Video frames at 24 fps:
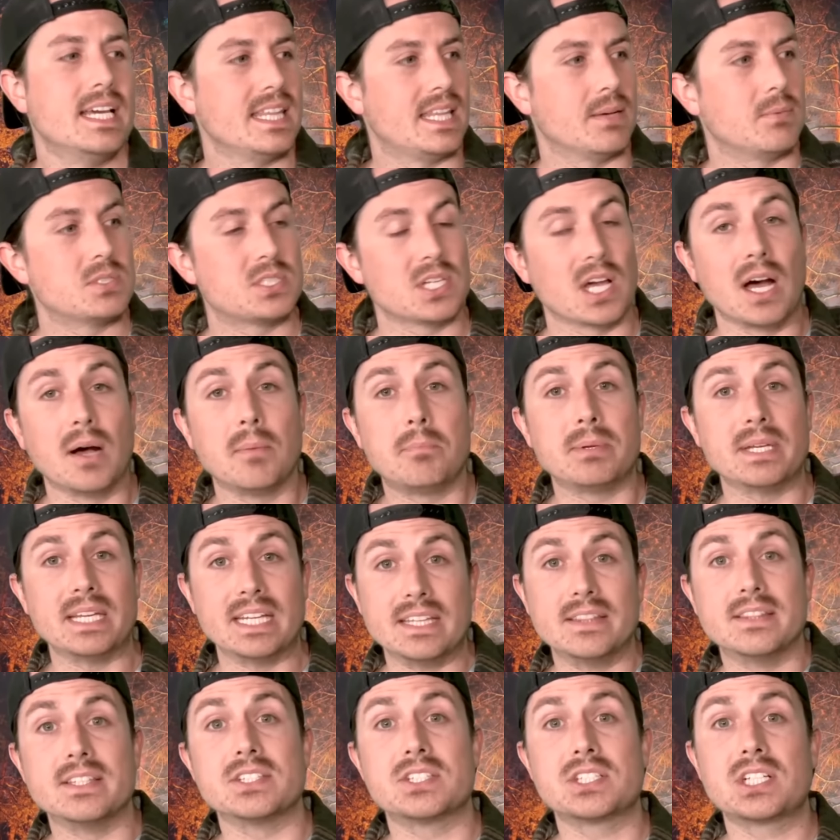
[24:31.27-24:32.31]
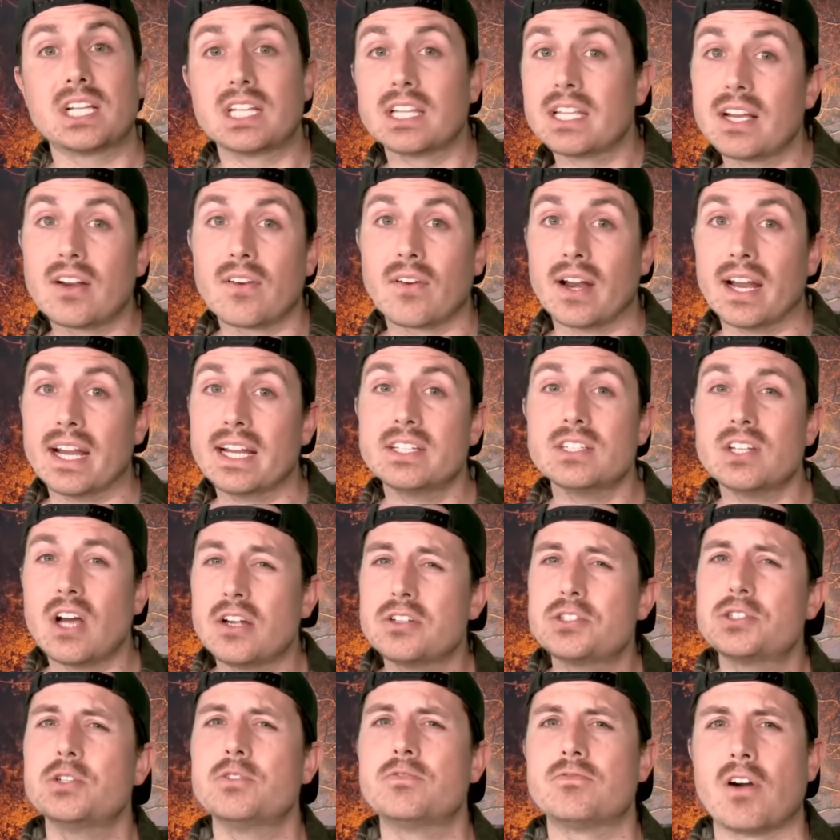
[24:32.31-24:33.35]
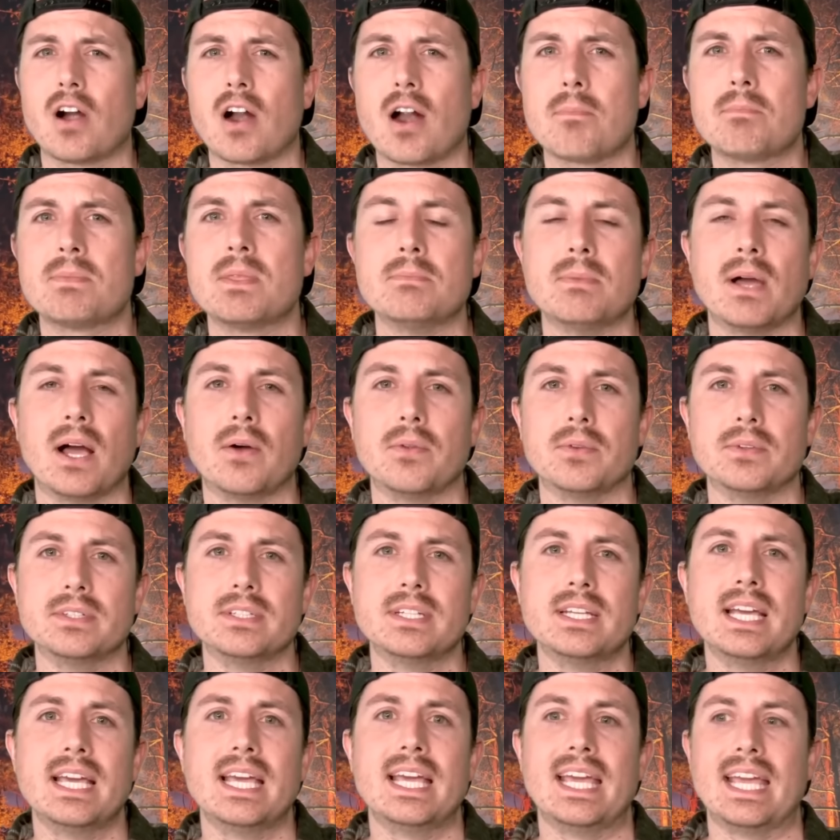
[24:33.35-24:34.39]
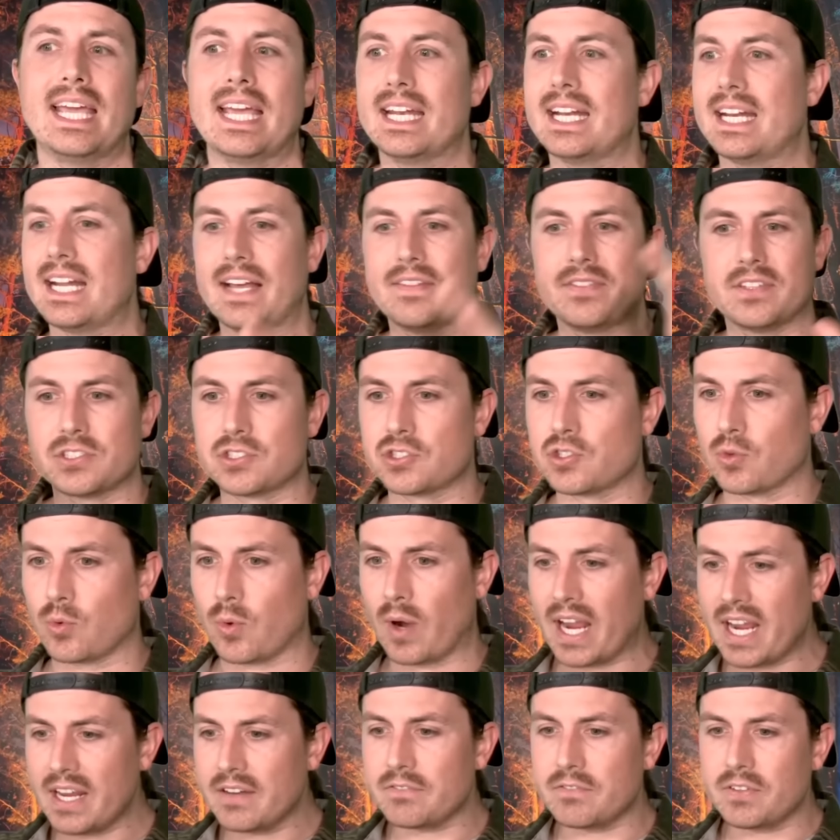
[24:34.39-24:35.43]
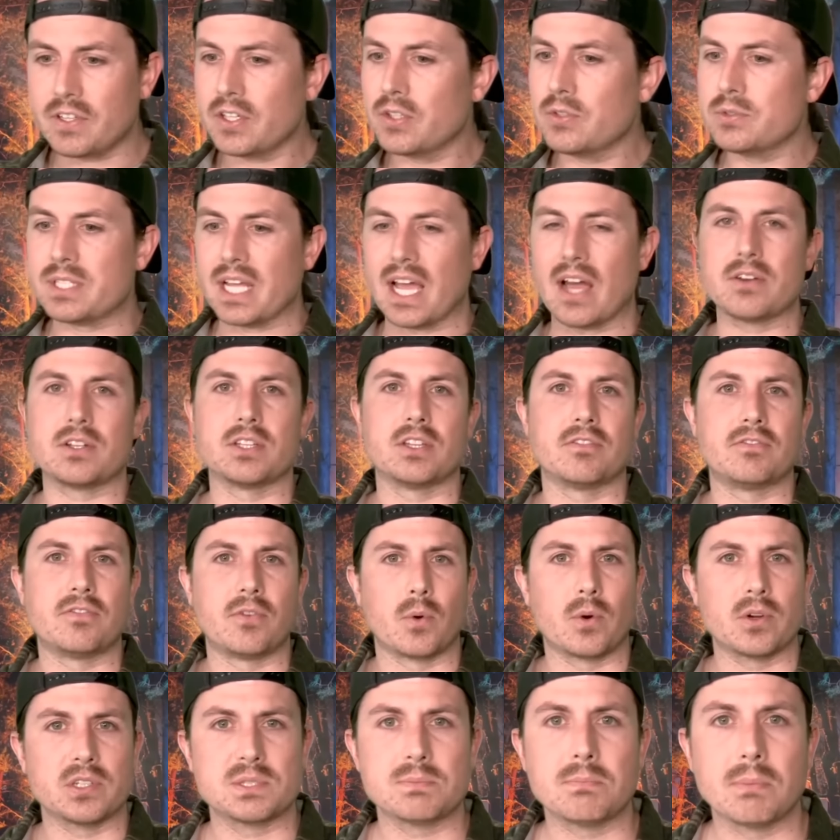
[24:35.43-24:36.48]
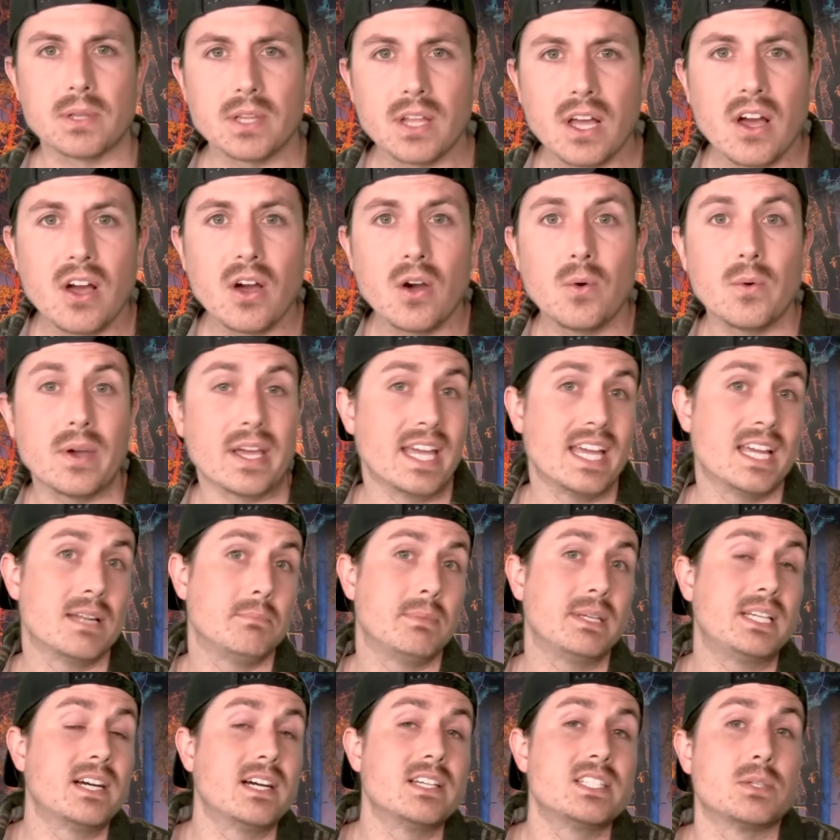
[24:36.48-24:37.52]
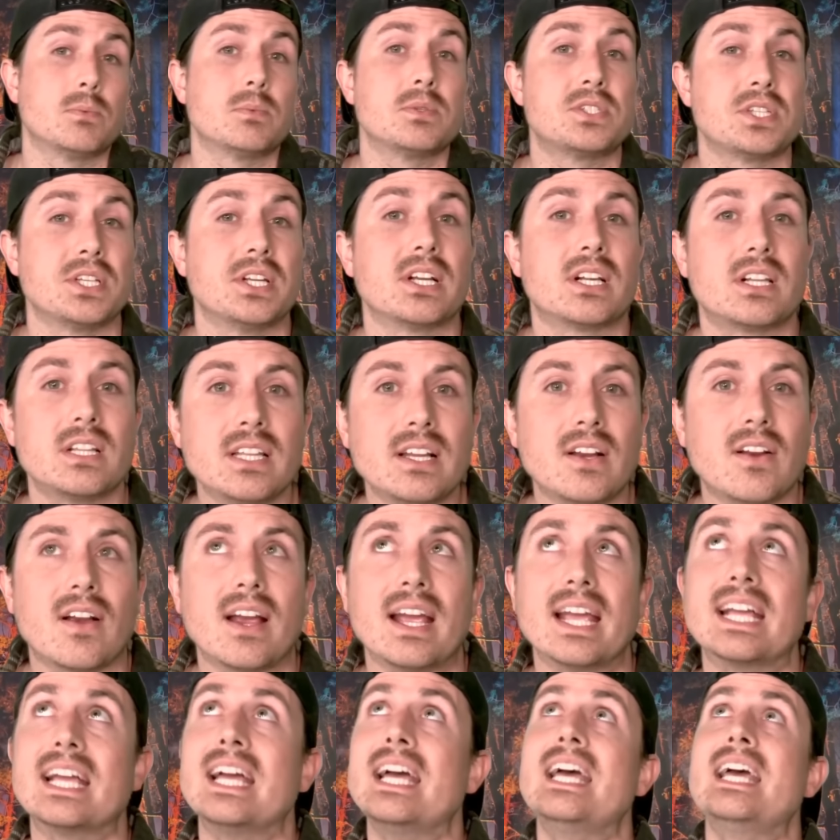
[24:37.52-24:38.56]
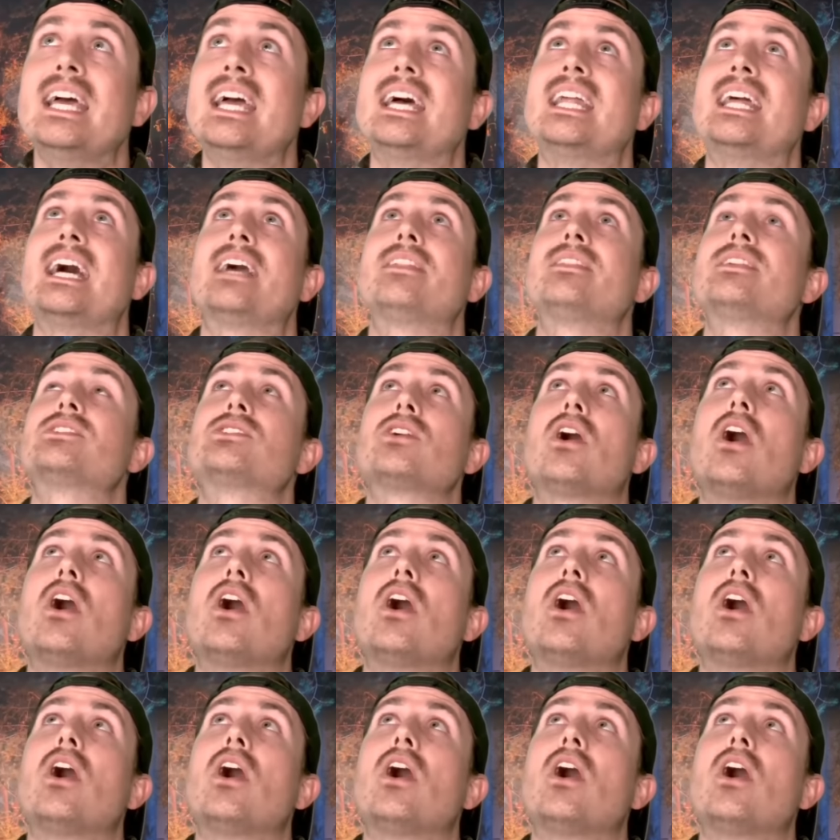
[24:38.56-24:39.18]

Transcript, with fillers: that was up in this clearing, not too far up the mountain, and it had this great view down to the forest below, and because it was in a clearing, it had this